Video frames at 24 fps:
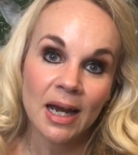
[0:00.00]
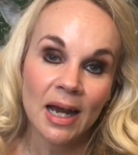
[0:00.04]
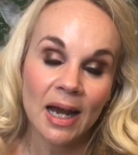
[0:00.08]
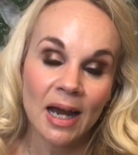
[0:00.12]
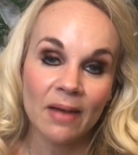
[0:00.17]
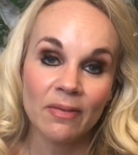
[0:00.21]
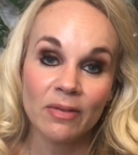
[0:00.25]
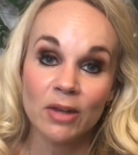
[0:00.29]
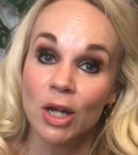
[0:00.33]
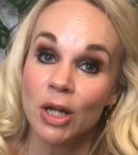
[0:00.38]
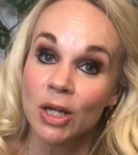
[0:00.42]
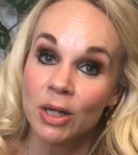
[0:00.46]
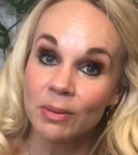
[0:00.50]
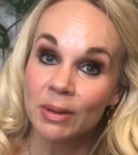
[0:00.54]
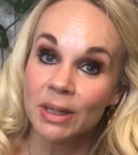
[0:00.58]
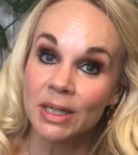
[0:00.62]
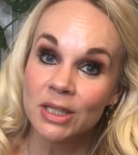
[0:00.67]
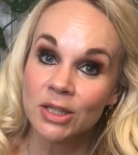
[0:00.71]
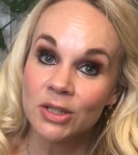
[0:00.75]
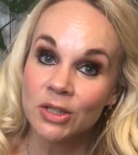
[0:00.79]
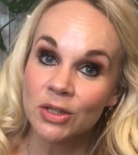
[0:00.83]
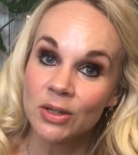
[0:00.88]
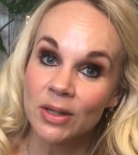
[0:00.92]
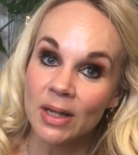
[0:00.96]
And the only way
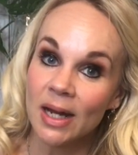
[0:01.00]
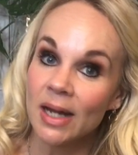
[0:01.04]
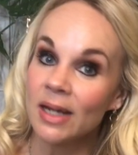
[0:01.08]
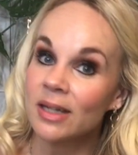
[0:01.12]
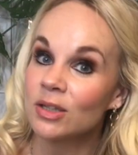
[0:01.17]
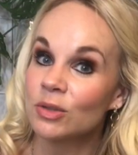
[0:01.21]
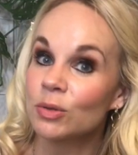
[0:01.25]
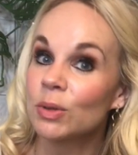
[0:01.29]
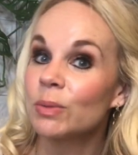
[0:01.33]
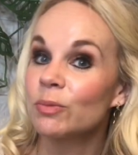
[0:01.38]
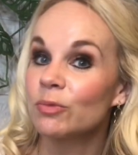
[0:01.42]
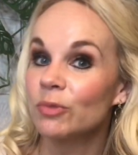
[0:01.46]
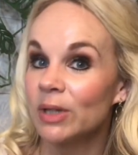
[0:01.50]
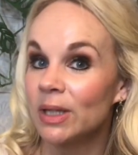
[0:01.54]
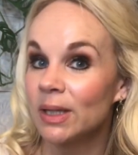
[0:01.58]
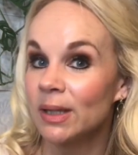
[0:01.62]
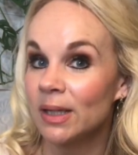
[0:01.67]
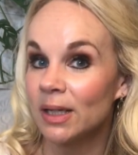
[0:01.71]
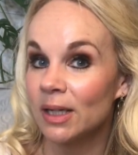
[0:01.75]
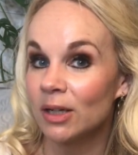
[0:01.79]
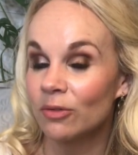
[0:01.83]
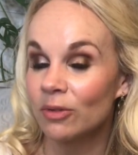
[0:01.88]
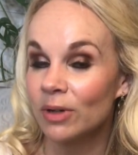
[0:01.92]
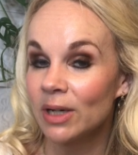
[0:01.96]
to do that is to read the
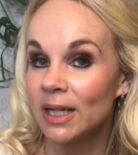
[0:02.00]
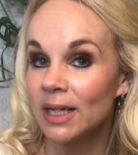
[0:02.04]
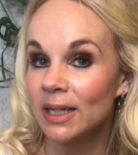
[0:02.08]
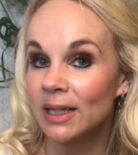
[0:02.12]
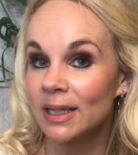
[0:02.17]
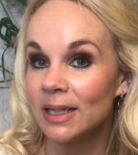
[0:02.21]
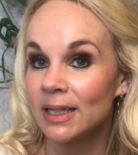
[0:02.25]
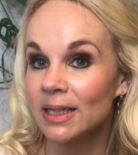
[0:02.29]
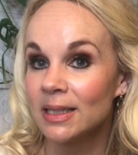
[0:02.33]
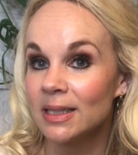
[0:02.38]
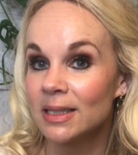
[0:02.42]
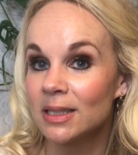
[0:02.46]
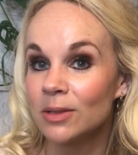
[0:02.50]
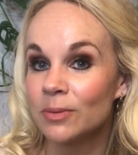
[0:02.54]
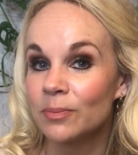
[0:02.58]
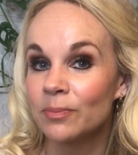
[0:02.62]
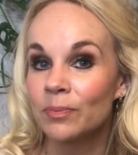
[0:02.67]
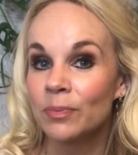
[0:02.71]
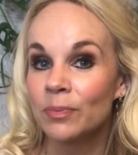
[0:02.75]
ingredient list